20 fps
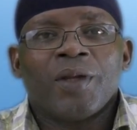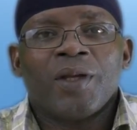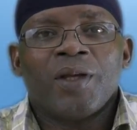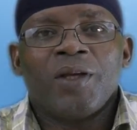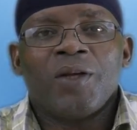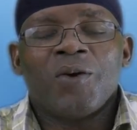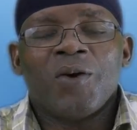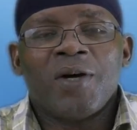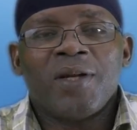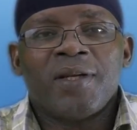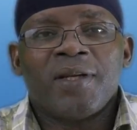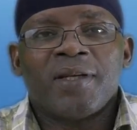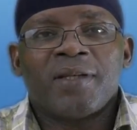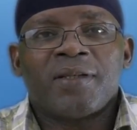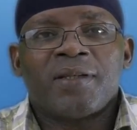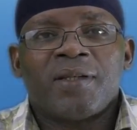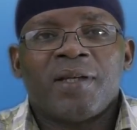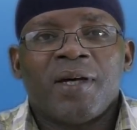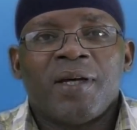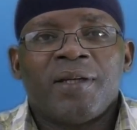You
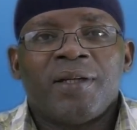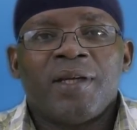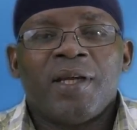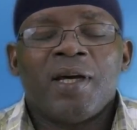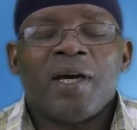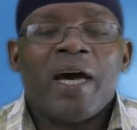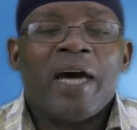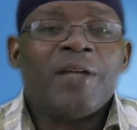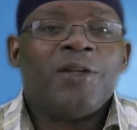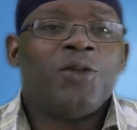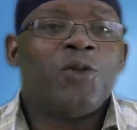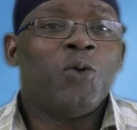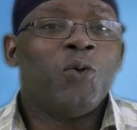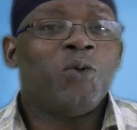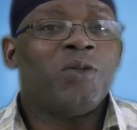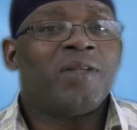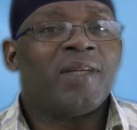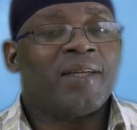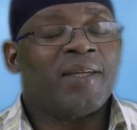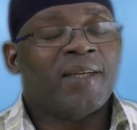understand? And
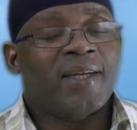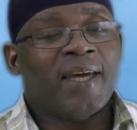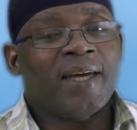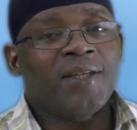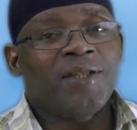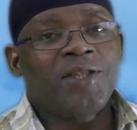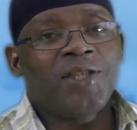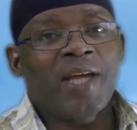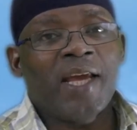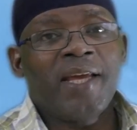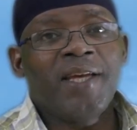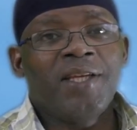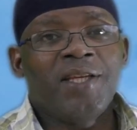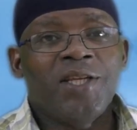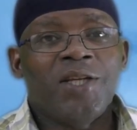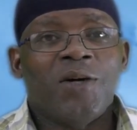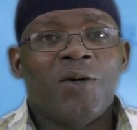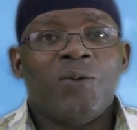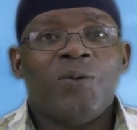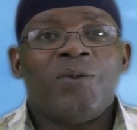those that they can
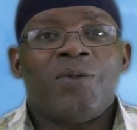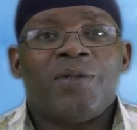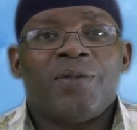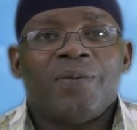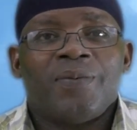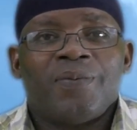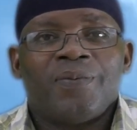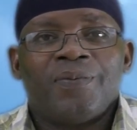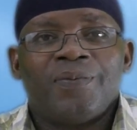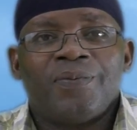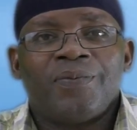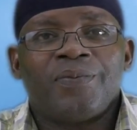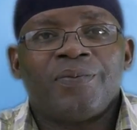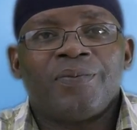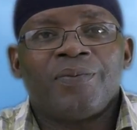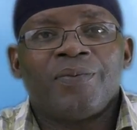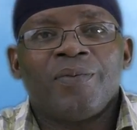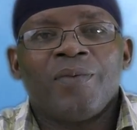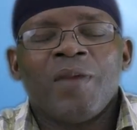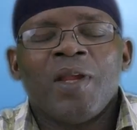Chinese out,
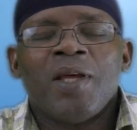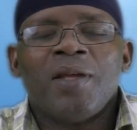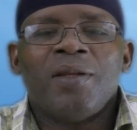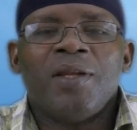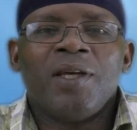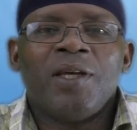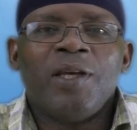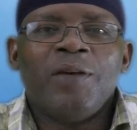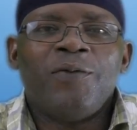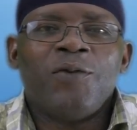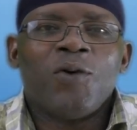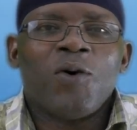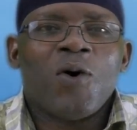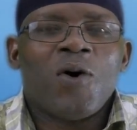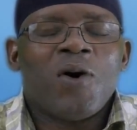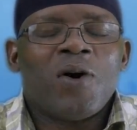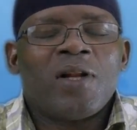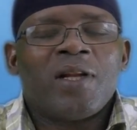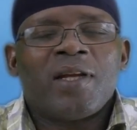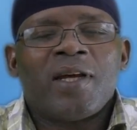they give you
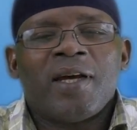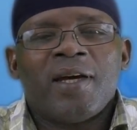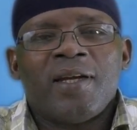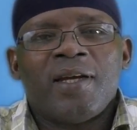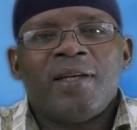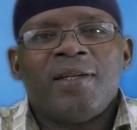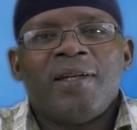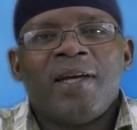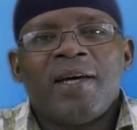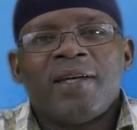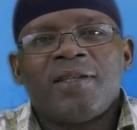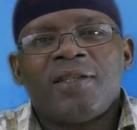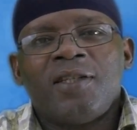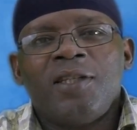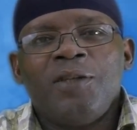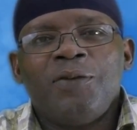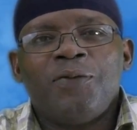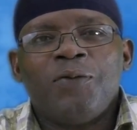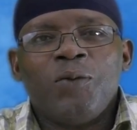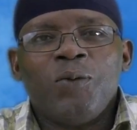all kind of
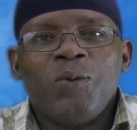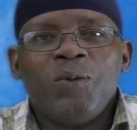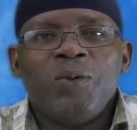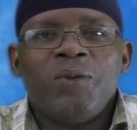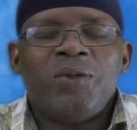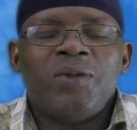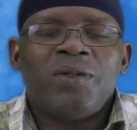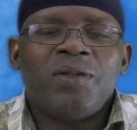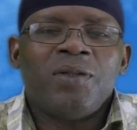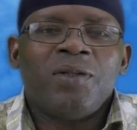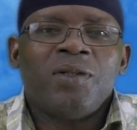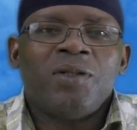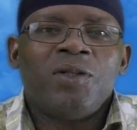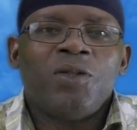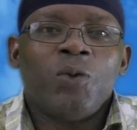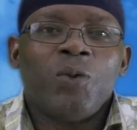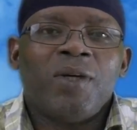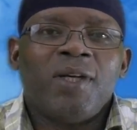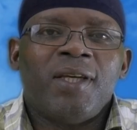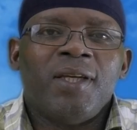nasty foods
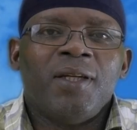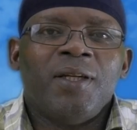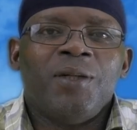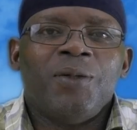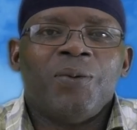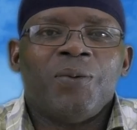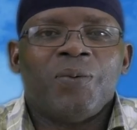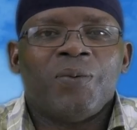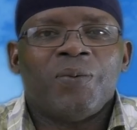to kill you.